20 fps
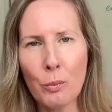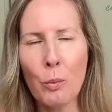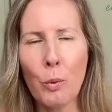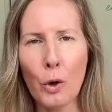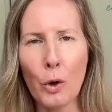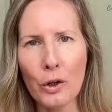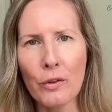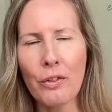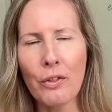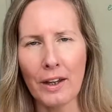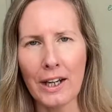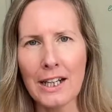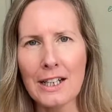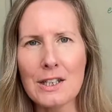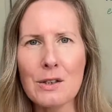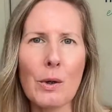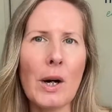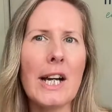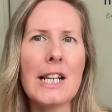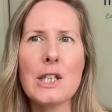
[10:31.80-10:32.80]
word
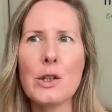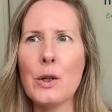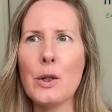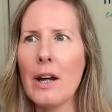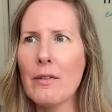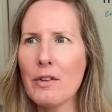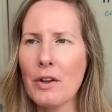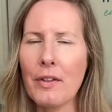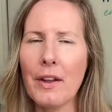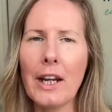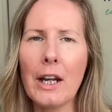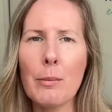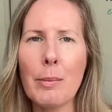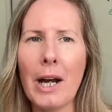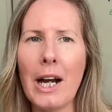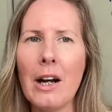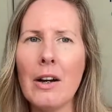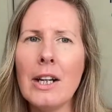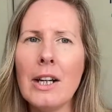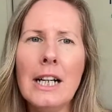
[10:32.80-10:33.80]
things, right? So you have to think
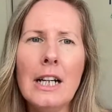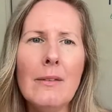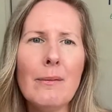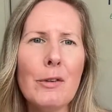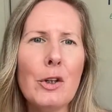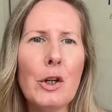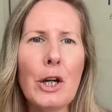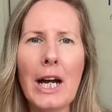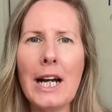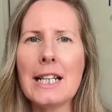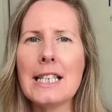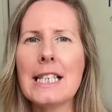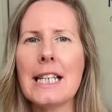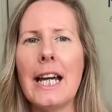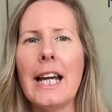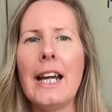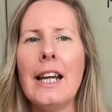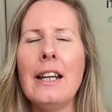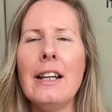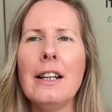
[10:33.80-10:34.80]
about, you can't
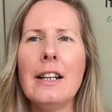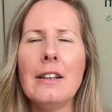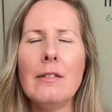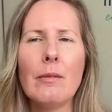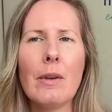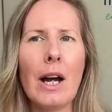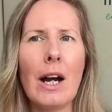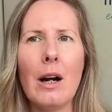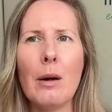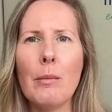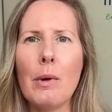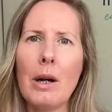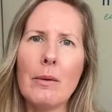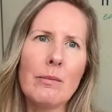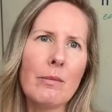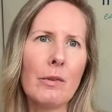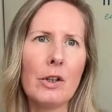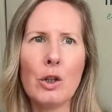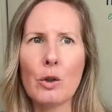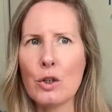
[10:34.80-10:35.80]
say
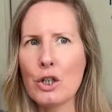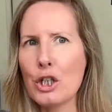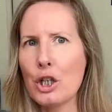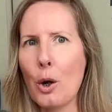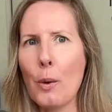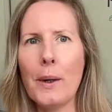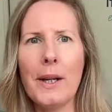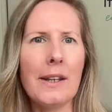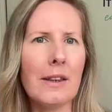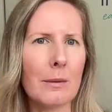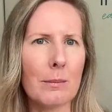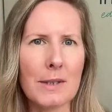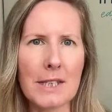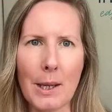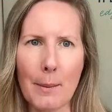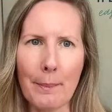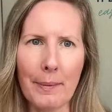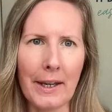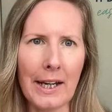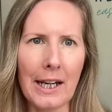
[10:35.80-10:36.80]
you're showing them
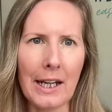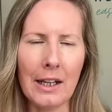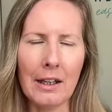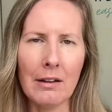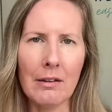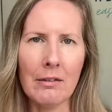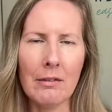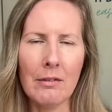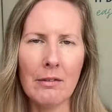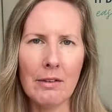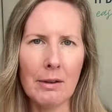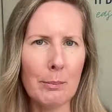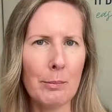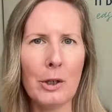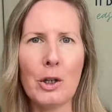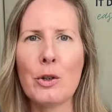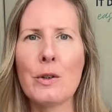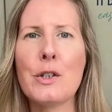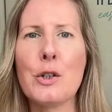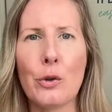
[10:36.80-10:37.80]
something
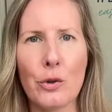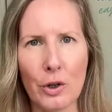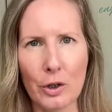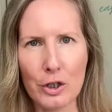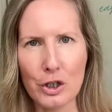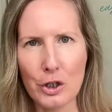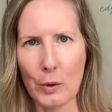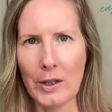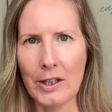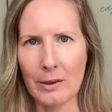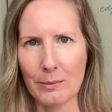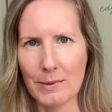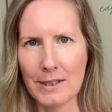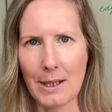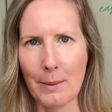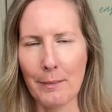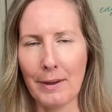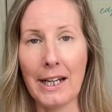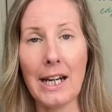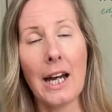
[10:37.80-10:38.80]
because you're not showing them
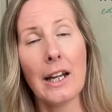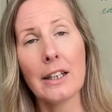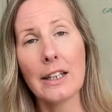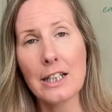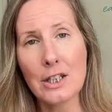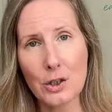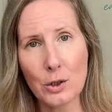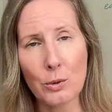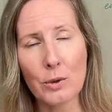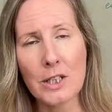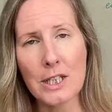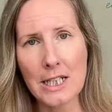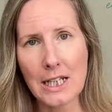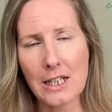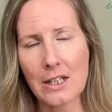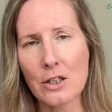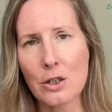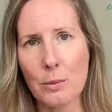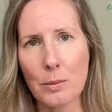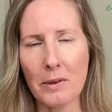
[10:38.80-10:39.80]
something unless you
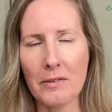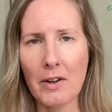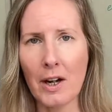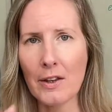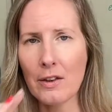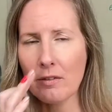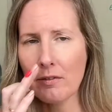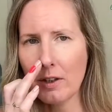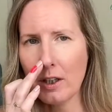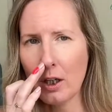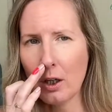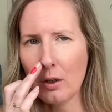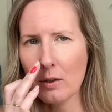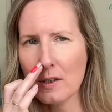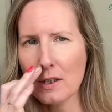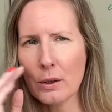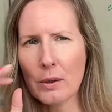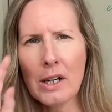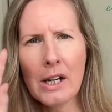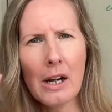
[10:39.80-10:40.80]
intend to provide the video.
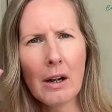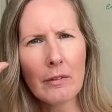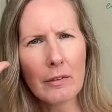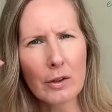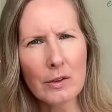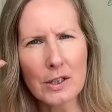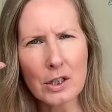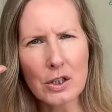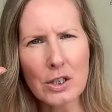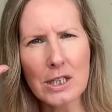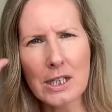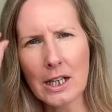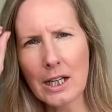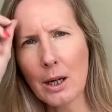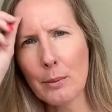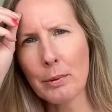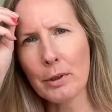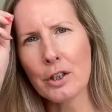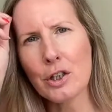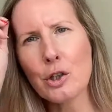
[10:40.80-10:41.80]
So those are just a
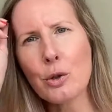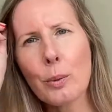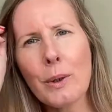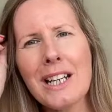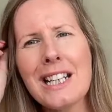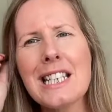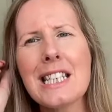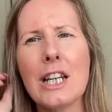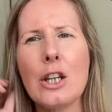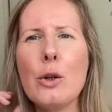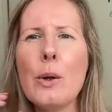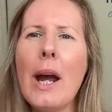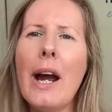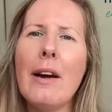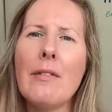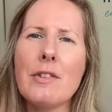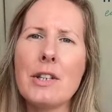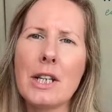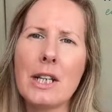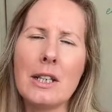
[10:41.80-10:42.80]
couple of tweaks that you
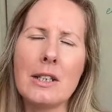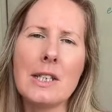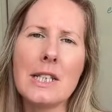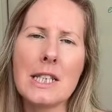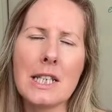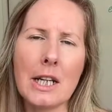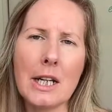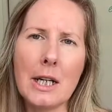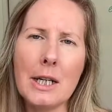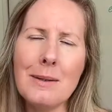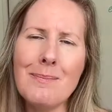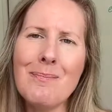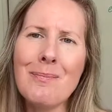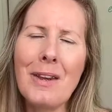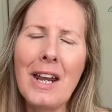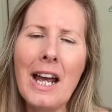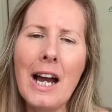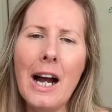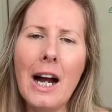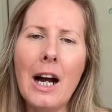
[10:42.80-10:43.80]
have to consider.
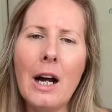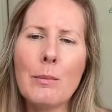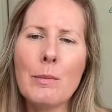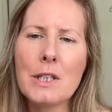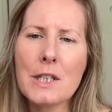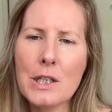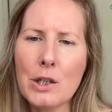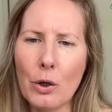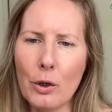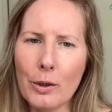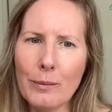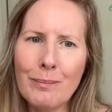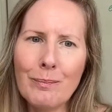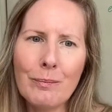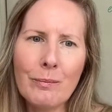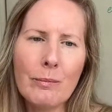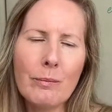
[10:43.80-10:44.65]
So